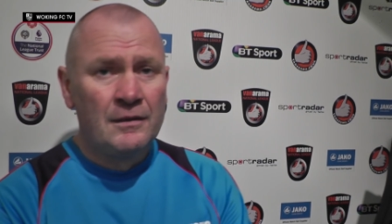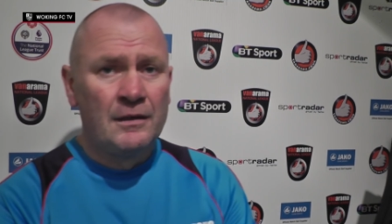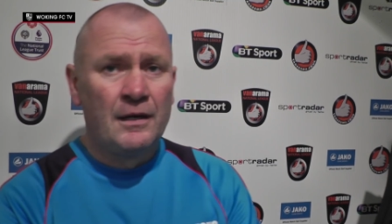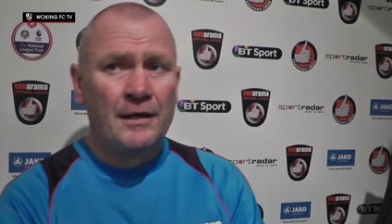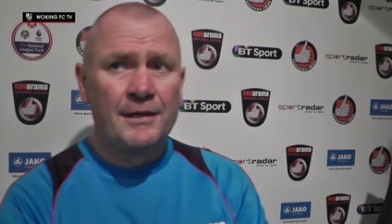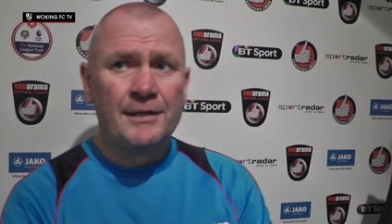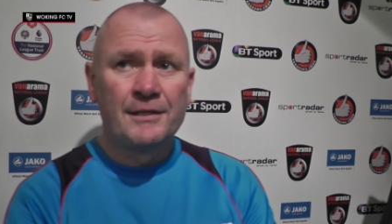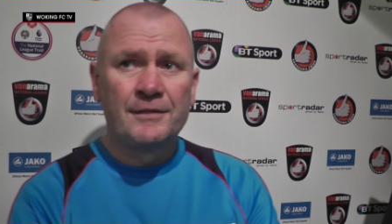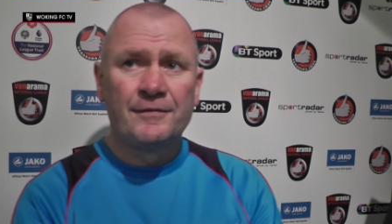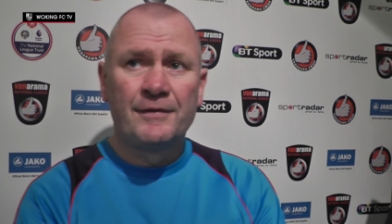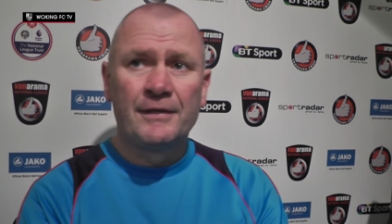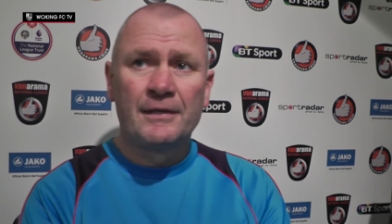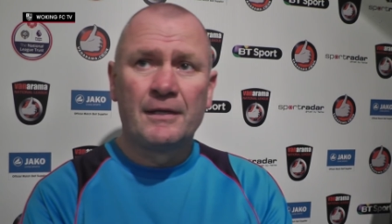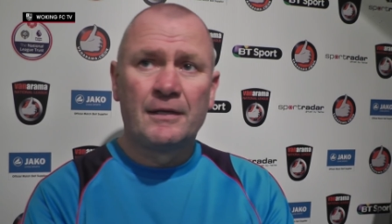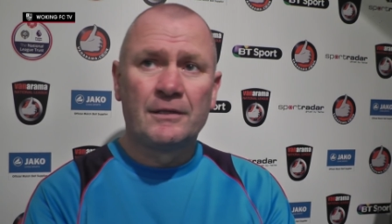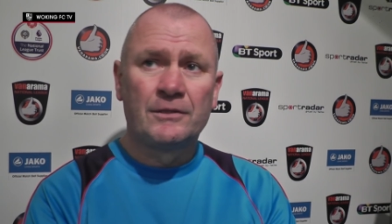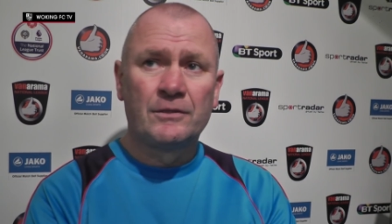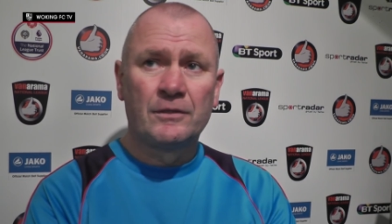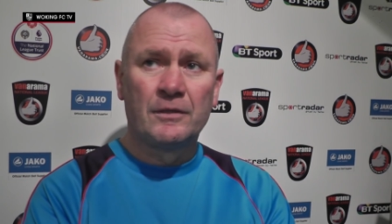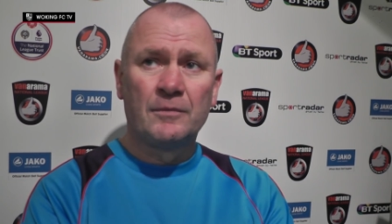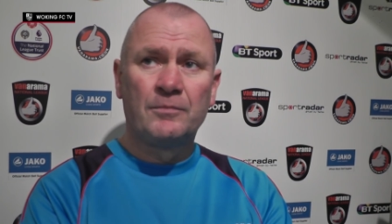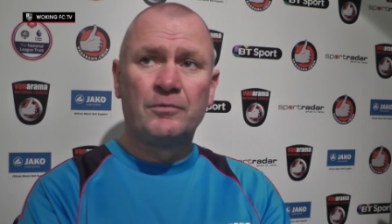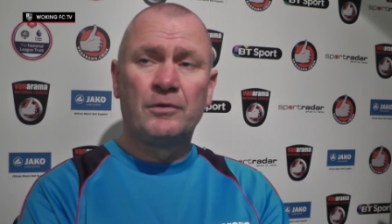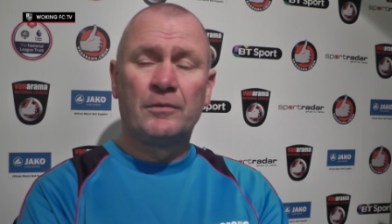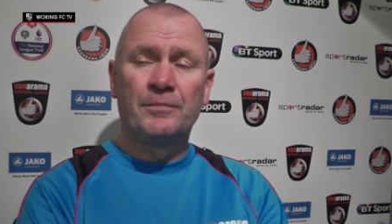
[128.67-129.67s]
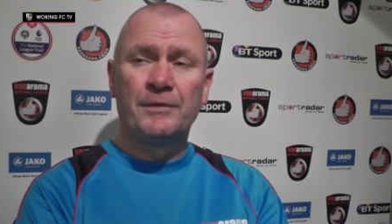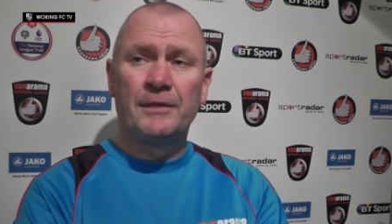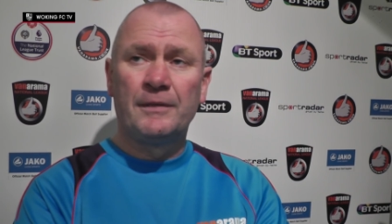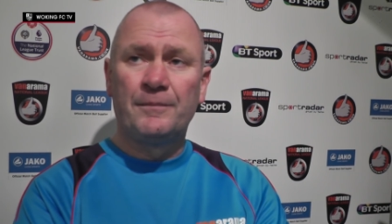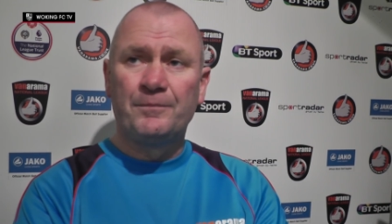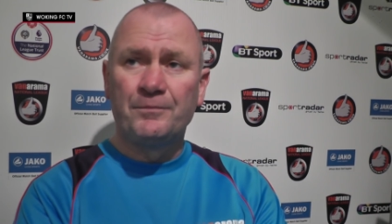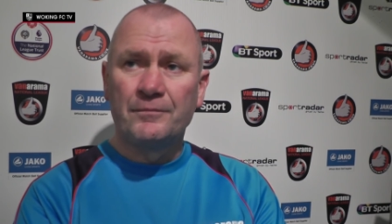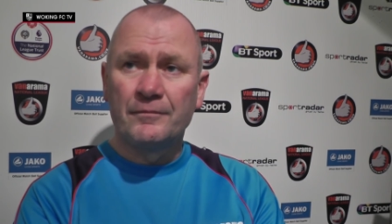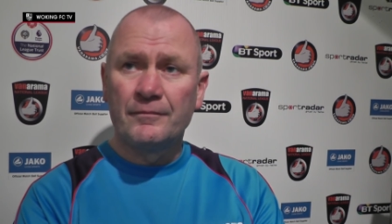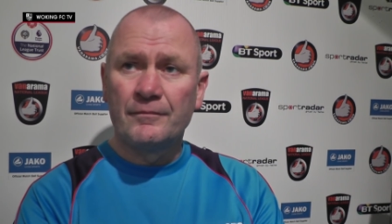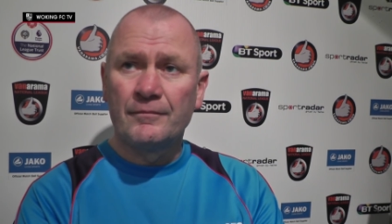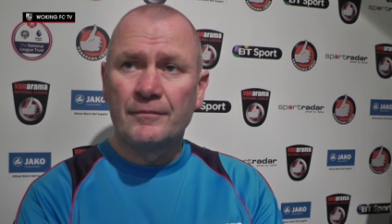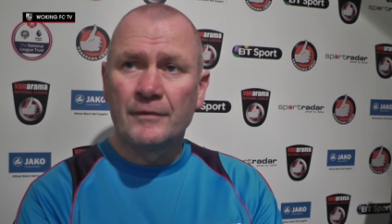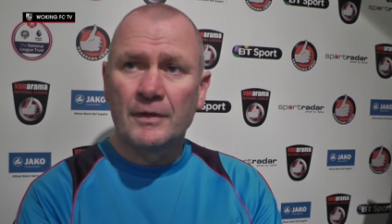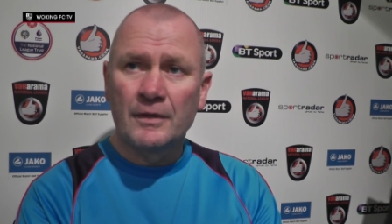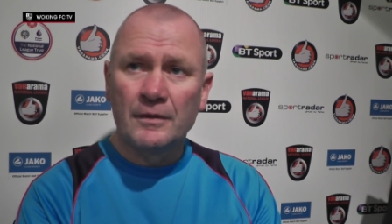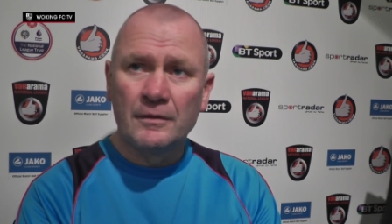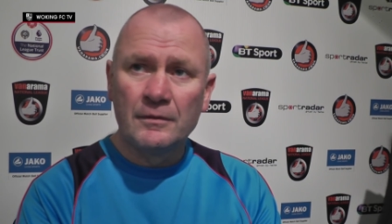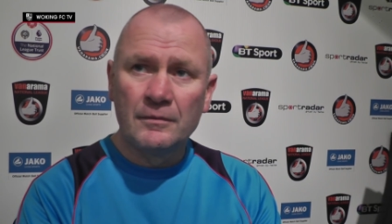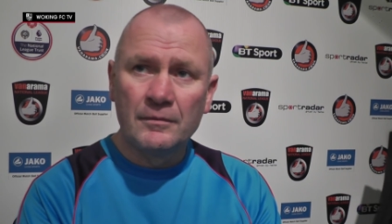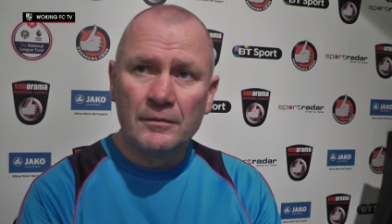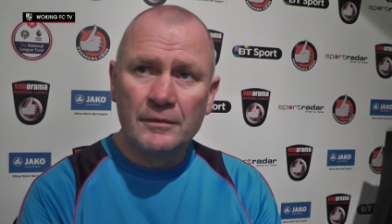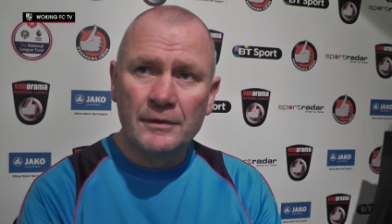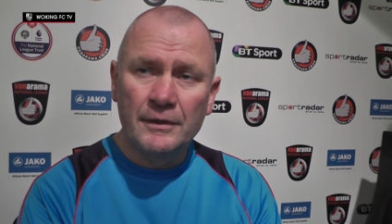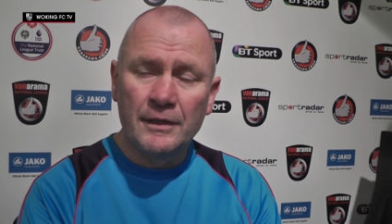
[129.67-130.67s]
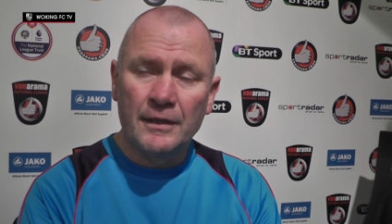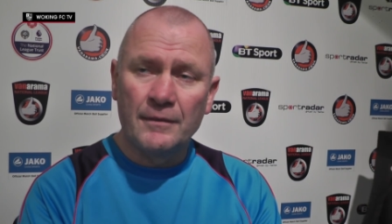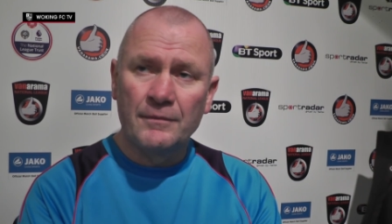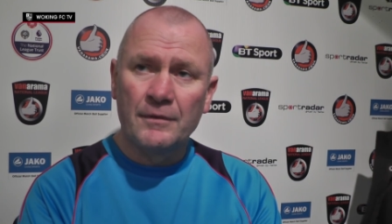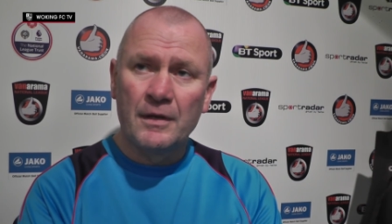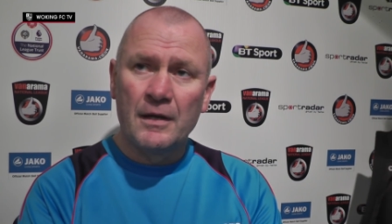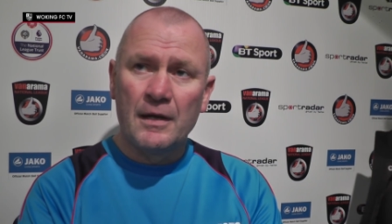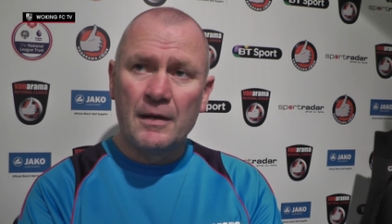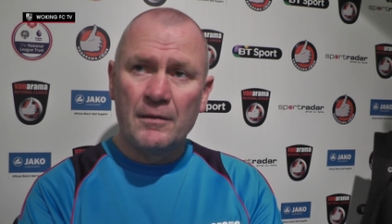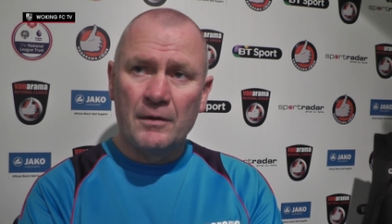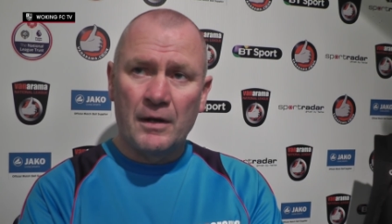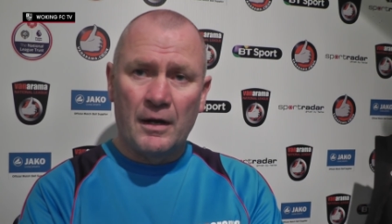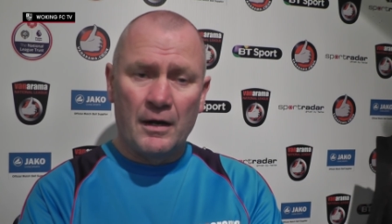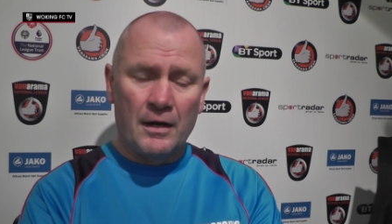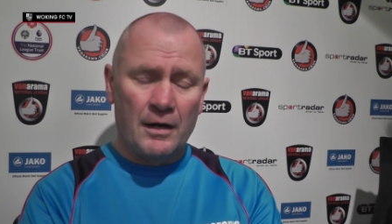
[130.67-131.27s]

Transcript: I just think I should have probably, you know, uh,